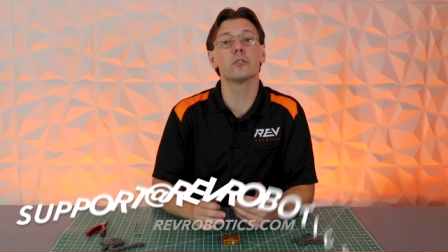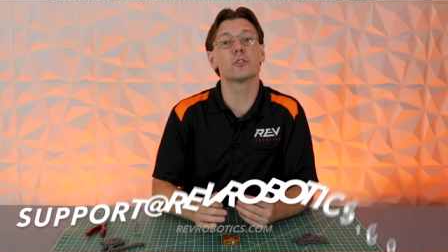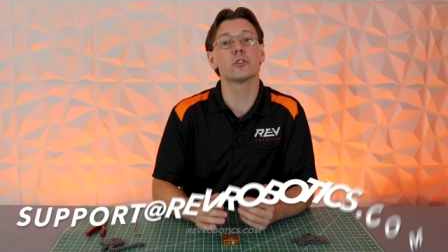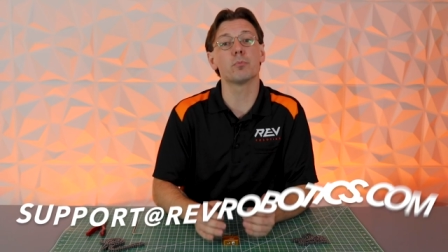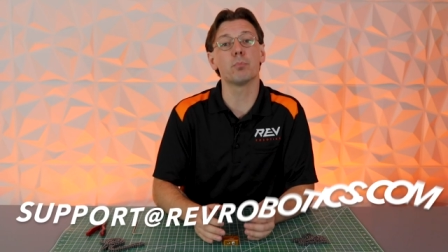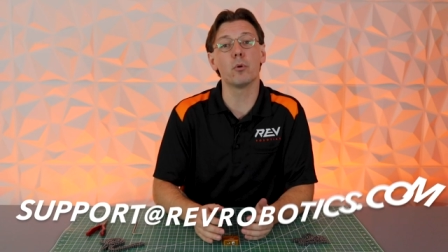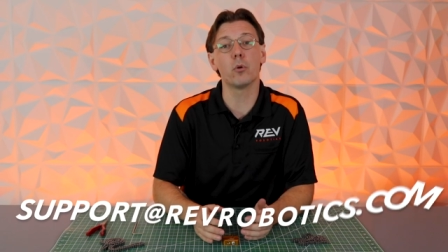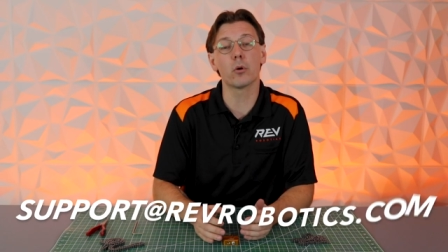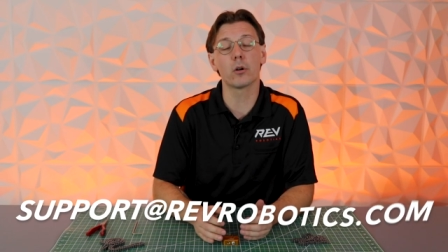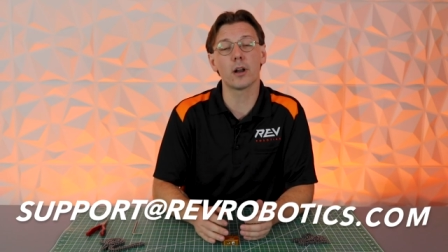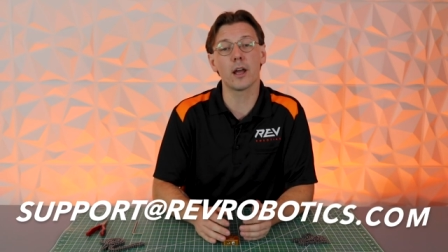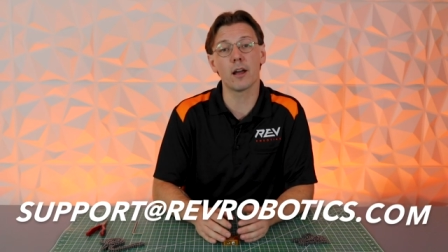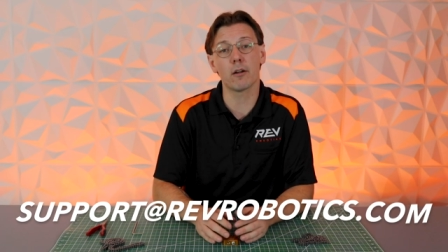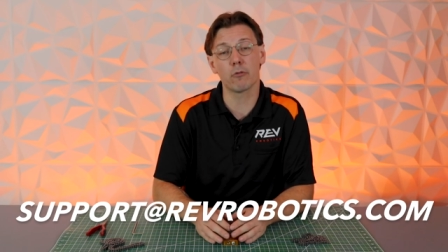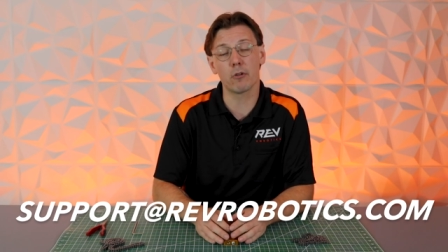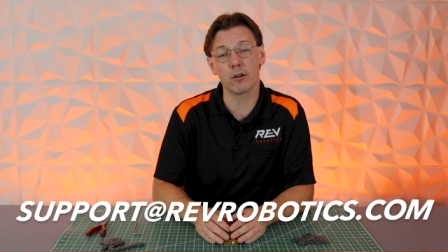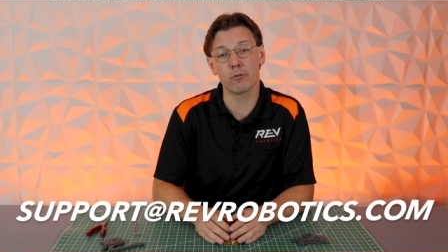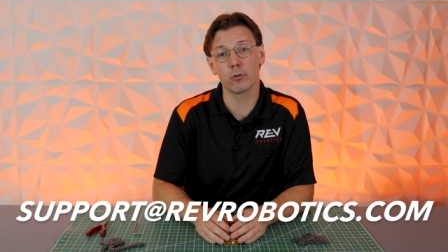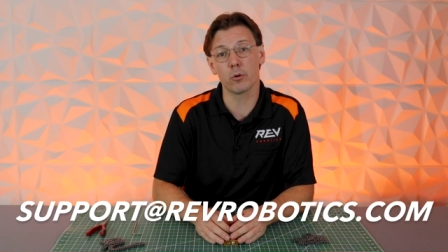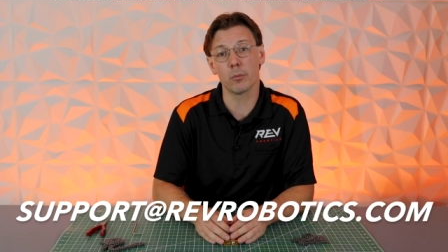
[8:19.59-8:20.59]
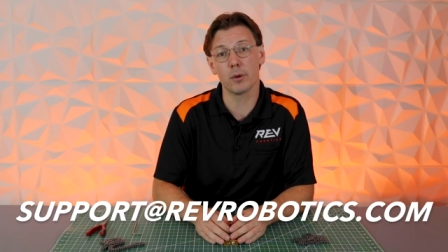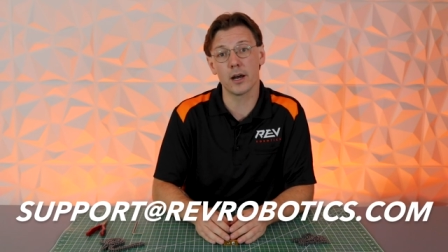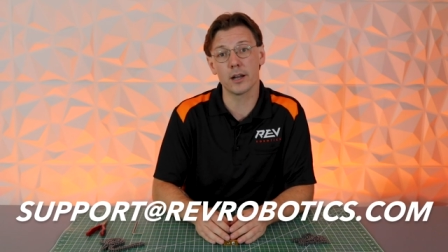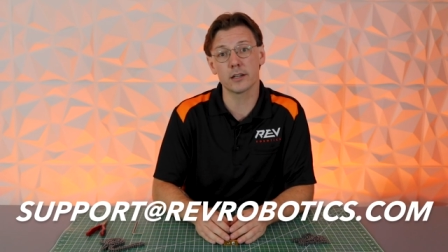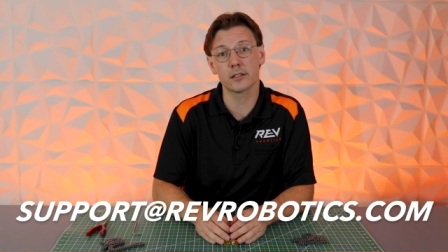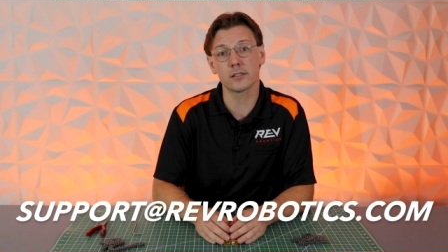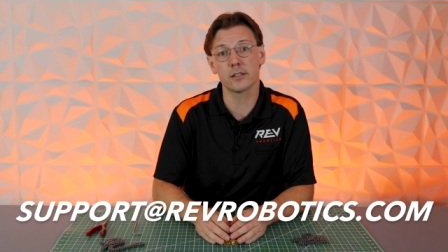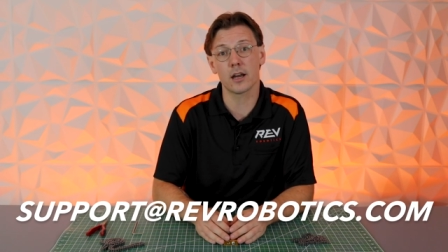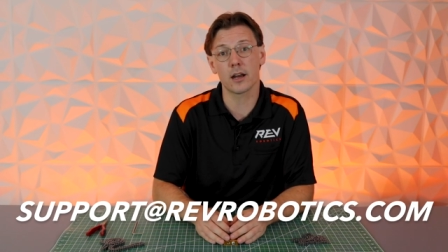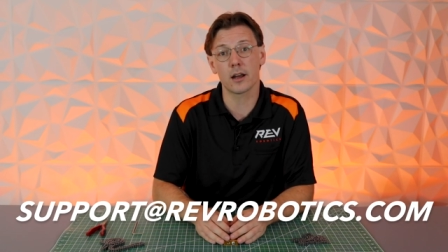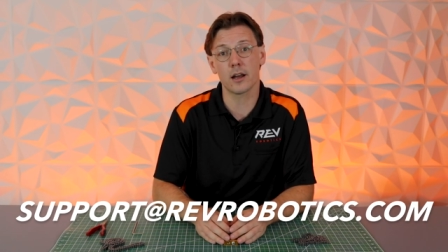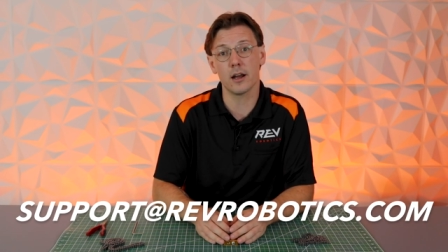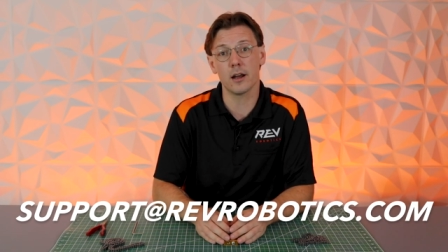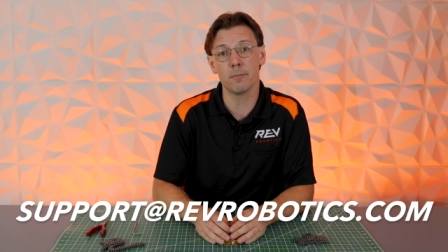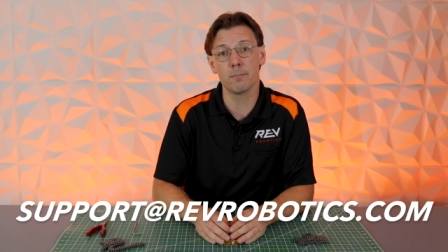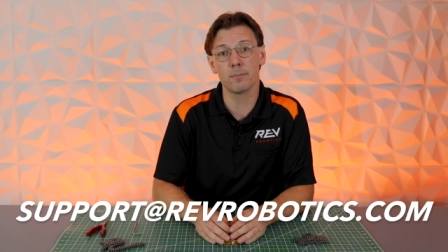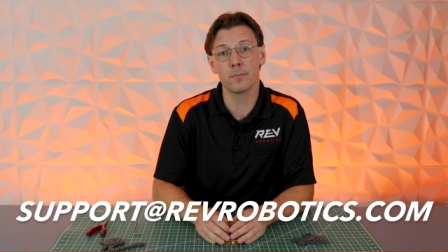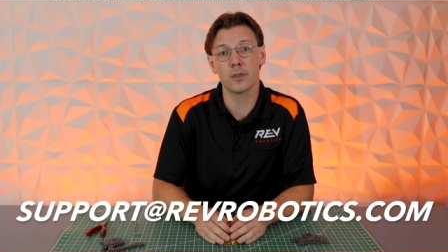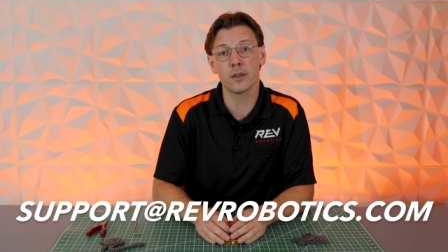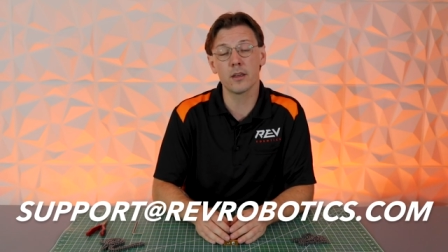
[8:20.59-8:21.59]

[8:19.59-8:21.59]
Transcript: support at revrobotics.com.